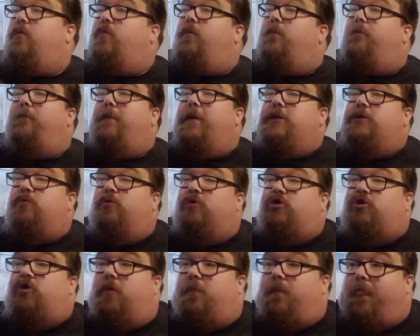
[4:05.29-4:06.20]
I want to binge
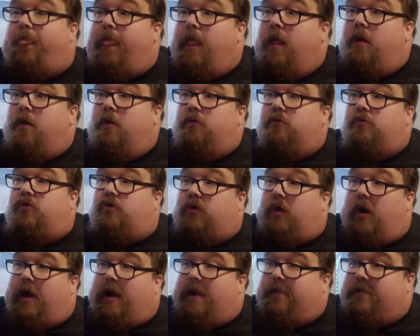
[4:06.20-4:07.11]
watch them,
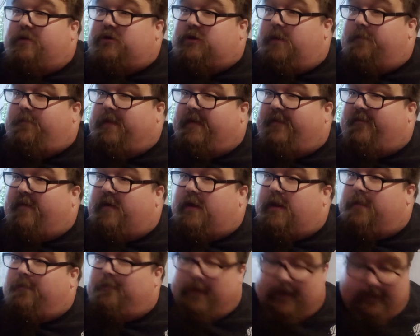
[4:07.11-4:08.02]
because I am actually a big fan
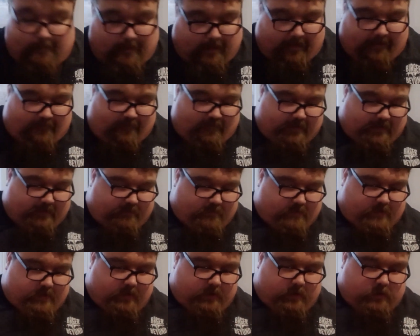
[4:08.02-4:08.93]
of the Big Bang
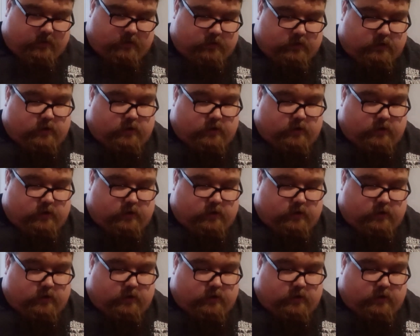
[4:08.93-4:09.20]
Theory.